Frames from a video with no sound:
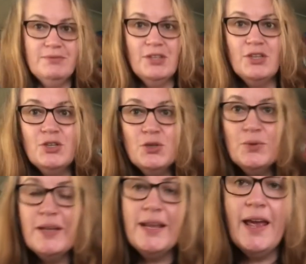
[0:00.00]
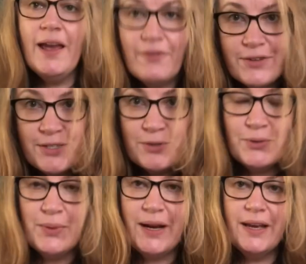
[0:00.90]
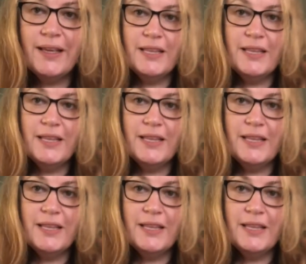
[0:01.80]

you in every single way.